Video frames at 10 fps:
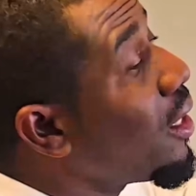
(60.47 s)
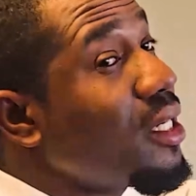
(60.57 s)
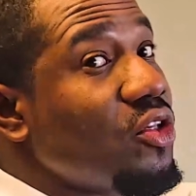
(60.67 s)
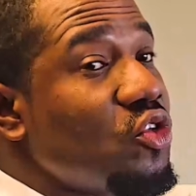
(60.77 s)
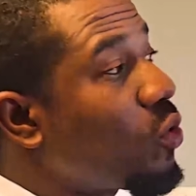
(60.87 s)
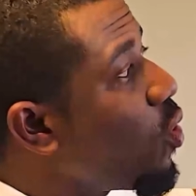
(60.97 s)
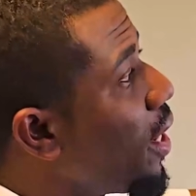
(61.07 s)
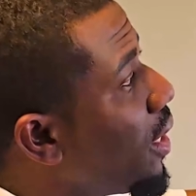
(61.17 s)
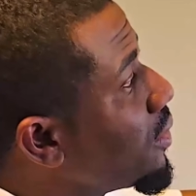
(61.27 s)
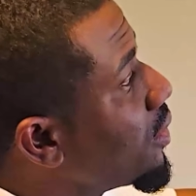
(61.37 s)
is
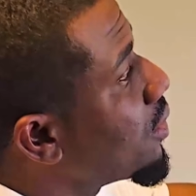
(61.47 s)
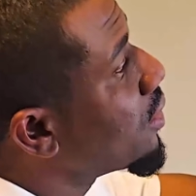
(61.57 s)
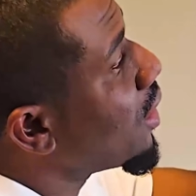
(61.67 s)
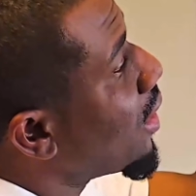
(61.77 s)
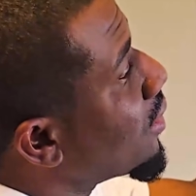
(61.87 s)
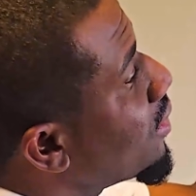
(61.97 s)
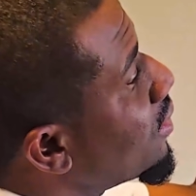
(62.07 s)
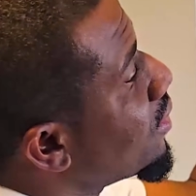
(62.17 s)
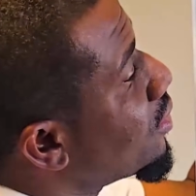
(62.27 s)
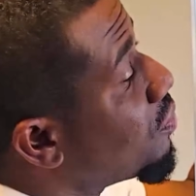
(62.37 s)
required, and this
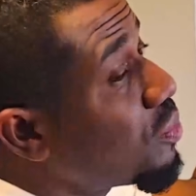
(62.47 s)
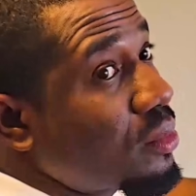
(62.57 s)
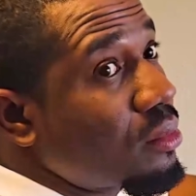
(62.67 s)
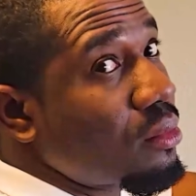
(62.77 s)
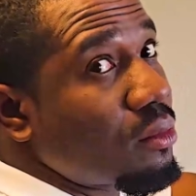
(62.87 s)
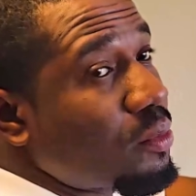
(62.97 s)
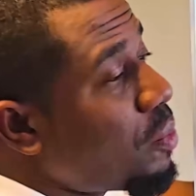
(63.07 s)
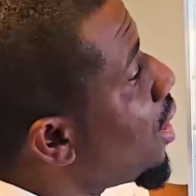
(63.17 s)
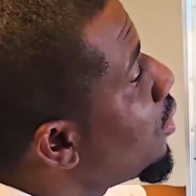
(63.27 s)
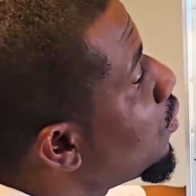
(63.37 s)
is
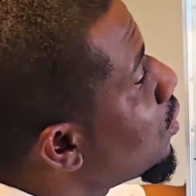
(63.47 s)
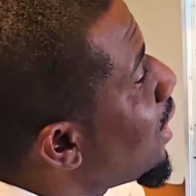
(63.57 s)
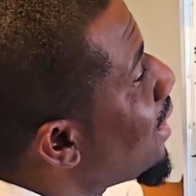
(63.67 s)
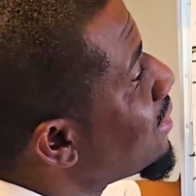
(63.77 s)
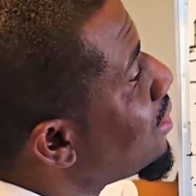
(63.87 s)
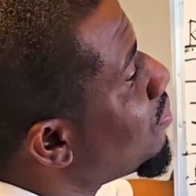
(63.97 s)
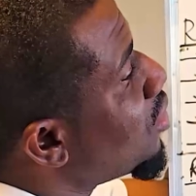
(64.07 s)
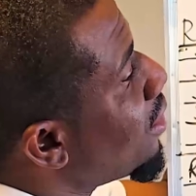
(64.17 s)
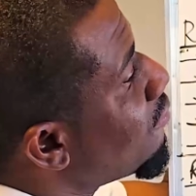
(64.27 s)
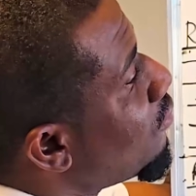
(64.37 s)
popularly known as
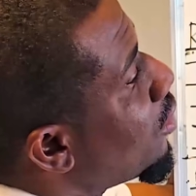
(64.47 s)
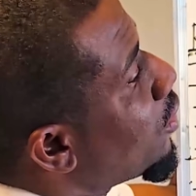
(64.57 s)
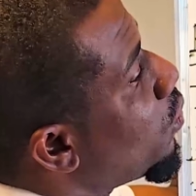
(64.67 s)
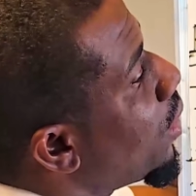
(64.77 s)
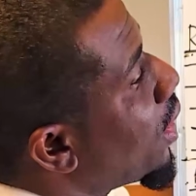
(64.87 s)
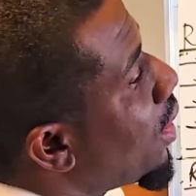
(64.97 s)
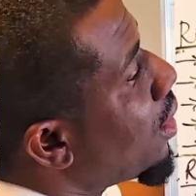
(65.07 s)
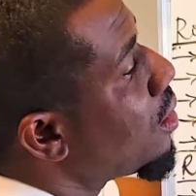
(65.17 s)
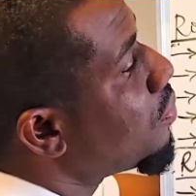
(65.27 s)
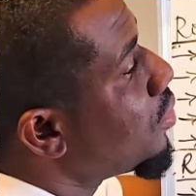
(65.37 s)
Temporary Foreign Worker
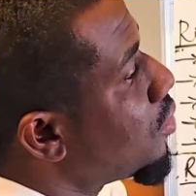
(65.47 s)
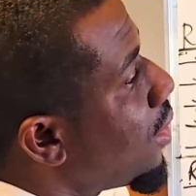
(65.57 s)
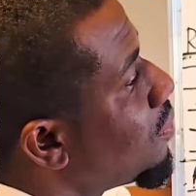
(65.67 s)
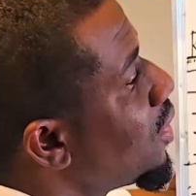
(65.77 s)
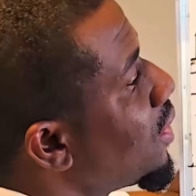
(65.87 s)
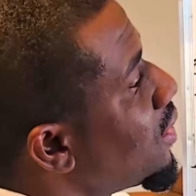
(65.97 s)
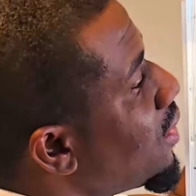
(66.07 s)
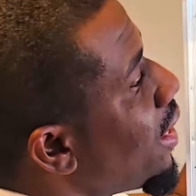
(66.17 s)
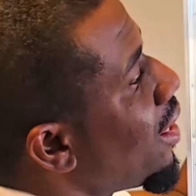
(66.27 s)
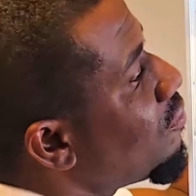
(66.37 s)
Program,
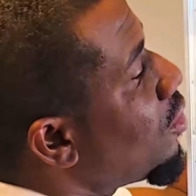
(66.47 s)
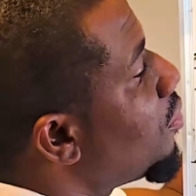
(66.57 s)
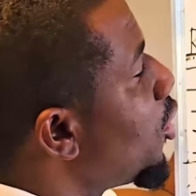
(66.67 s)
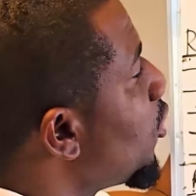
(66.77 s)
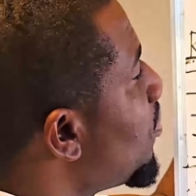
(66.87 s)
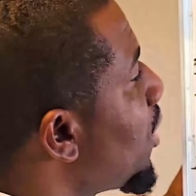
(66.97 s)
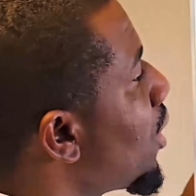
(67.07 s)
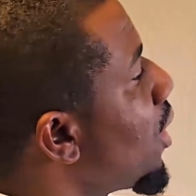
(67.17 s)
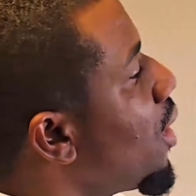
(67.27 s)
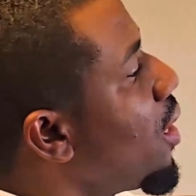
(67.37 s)
TFWP.
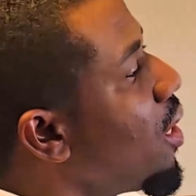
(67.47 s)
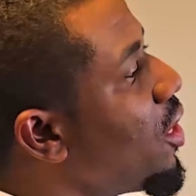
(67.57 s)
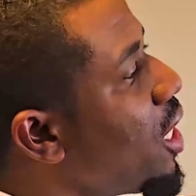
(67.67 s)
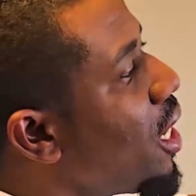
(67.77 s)
Here,